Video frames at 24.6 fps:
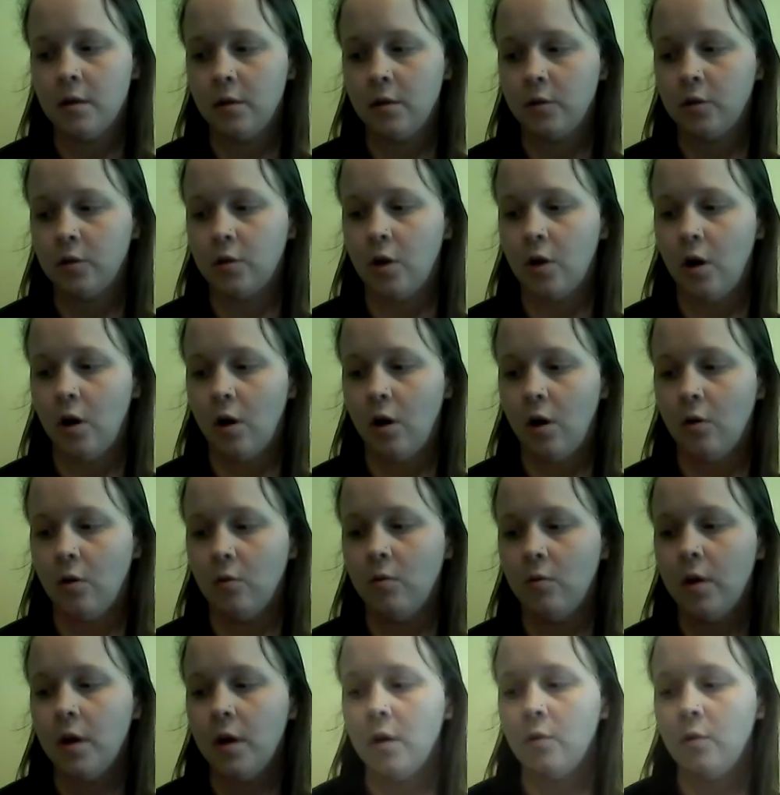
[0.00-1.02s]

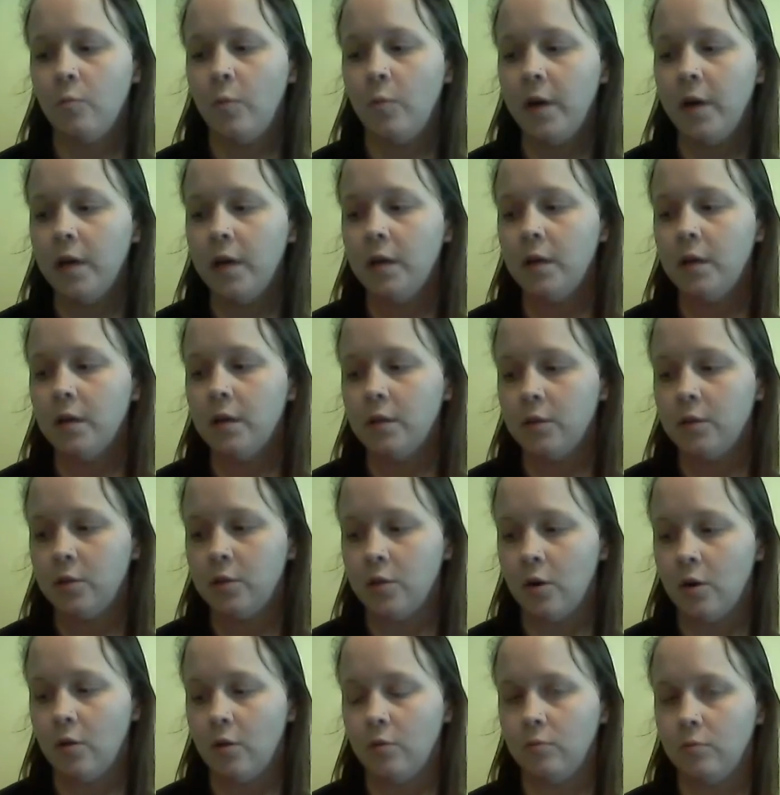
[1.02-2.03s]
So we
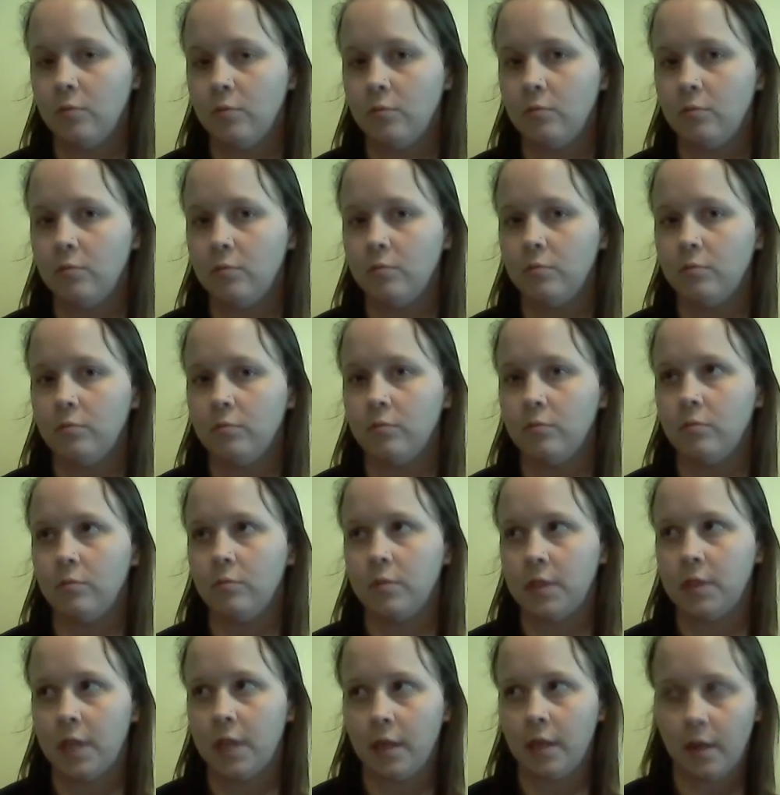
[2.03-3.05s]
don't
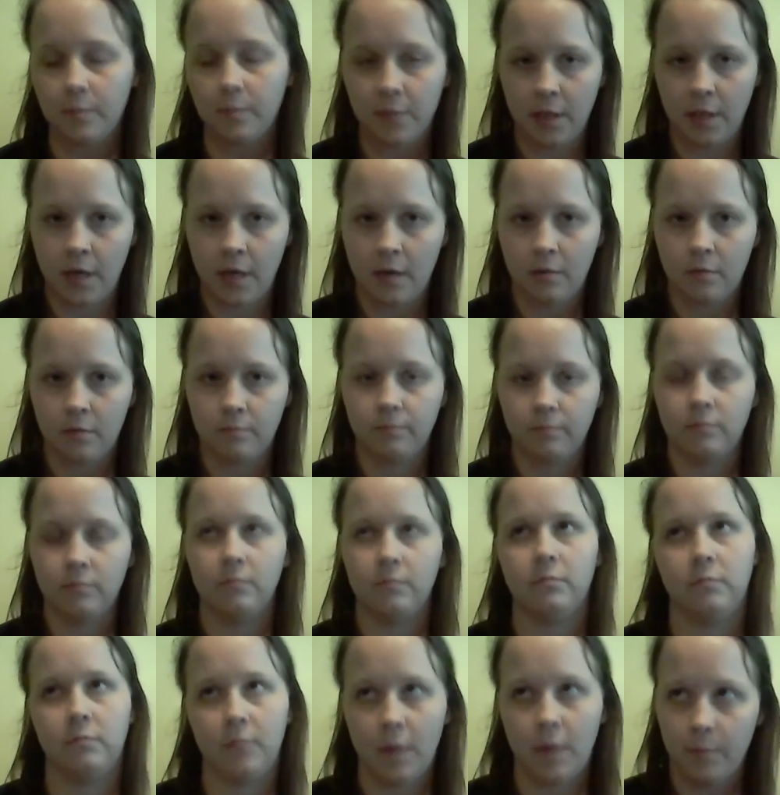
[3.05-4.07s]
set up
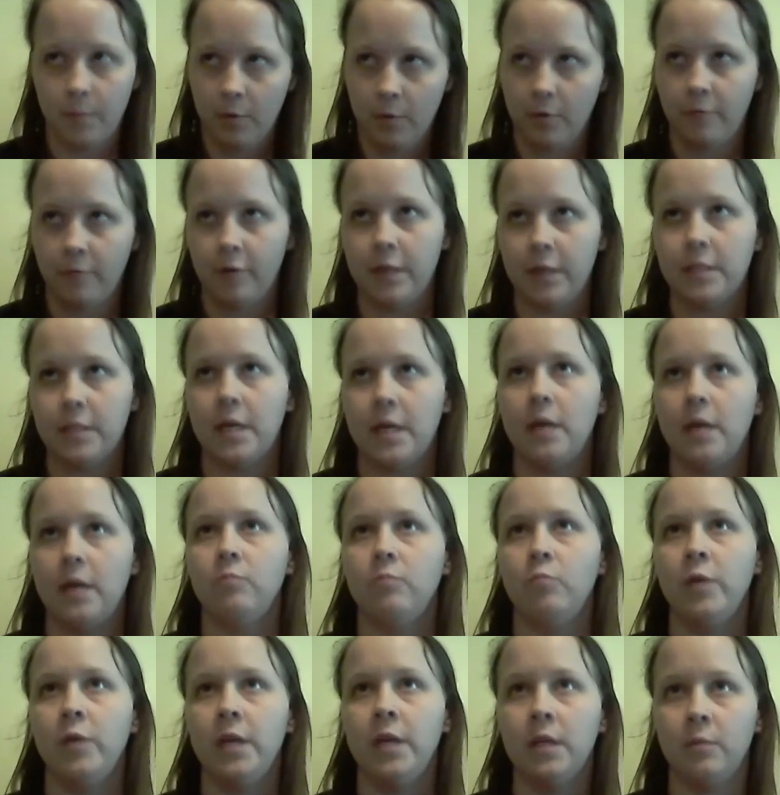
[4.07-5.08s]
let me rephrase it.
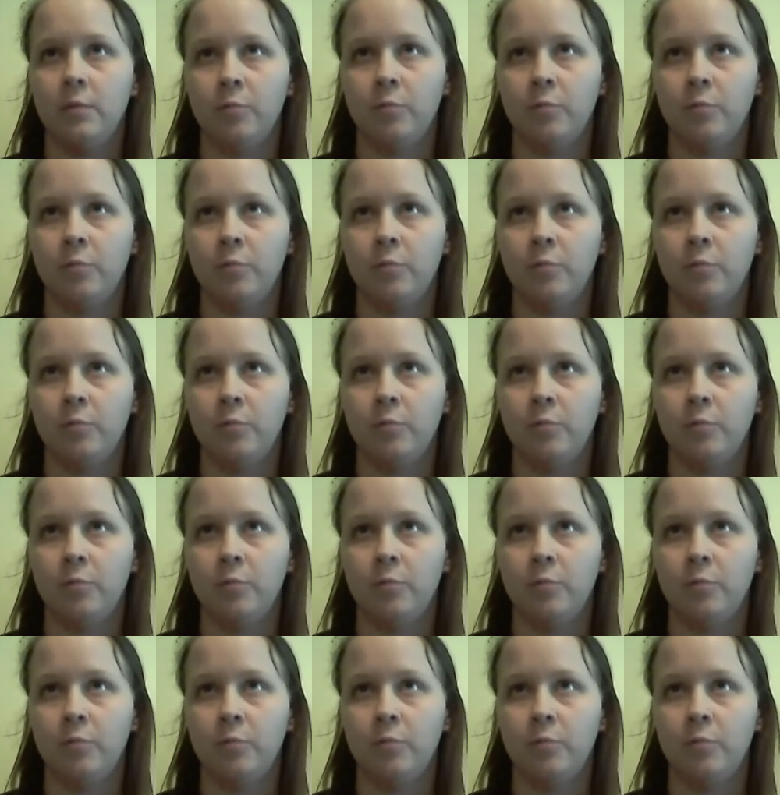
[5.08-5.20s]
We get a